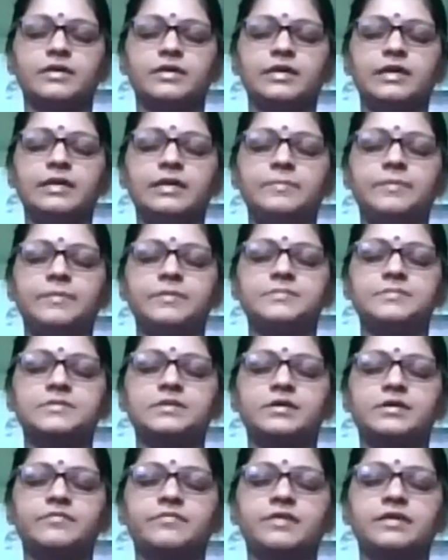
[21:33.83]
Keep
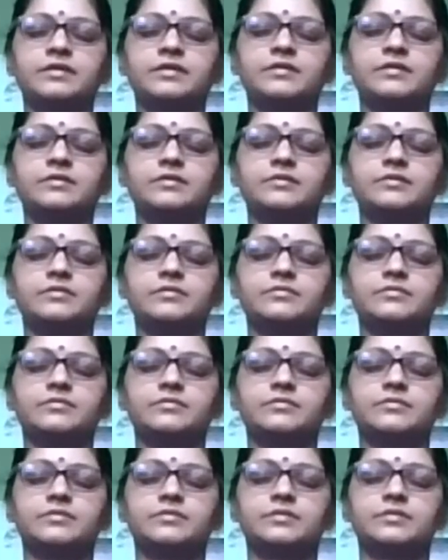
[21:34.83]
observing
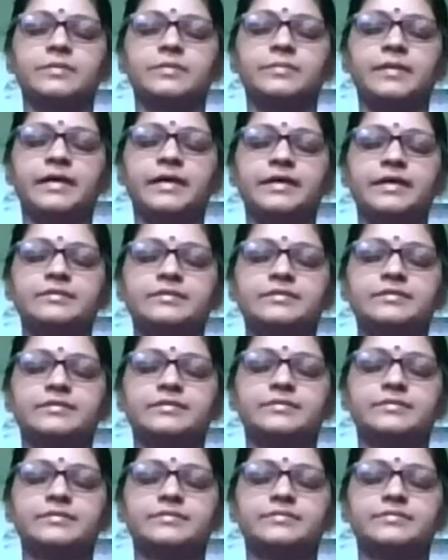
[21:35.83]
the breath,
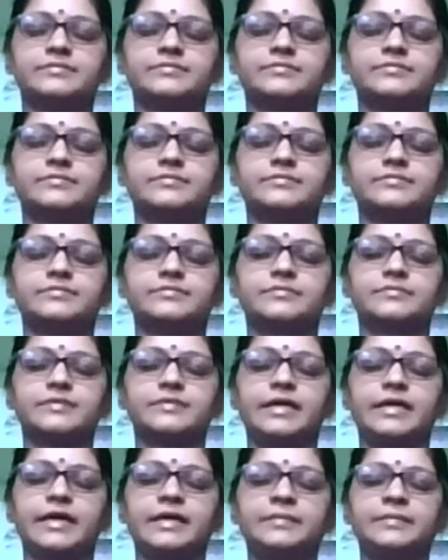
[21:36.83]

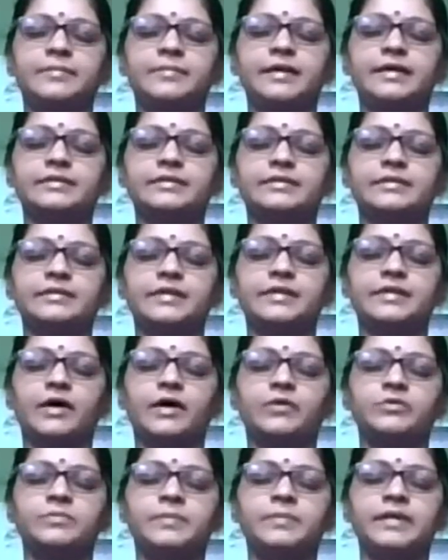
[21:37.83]
the in breath and the
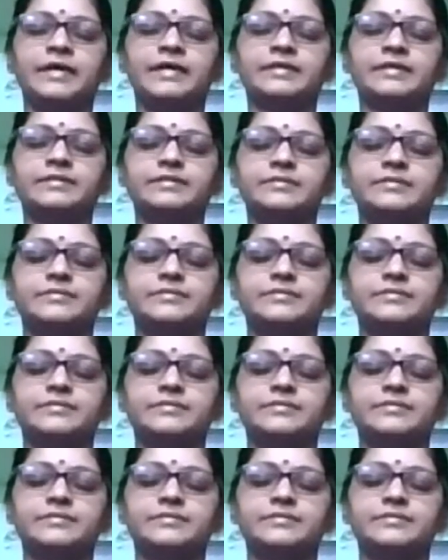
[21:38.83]
out breath.